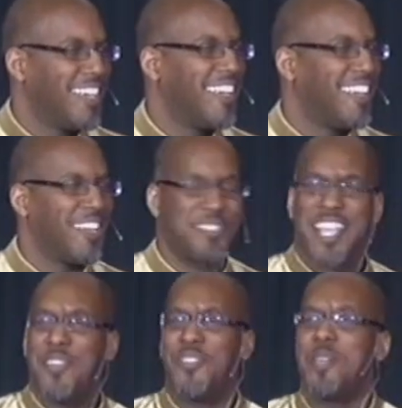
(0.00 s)
You know, say
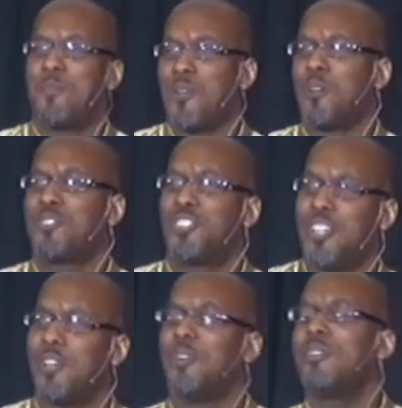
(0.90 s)
if he approached
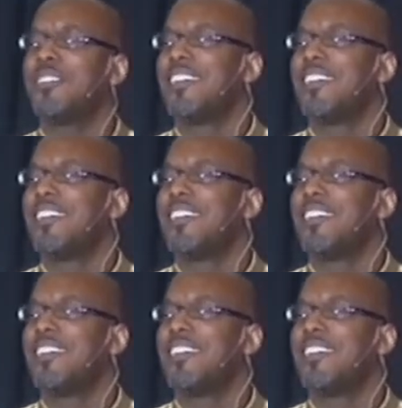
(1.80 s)
you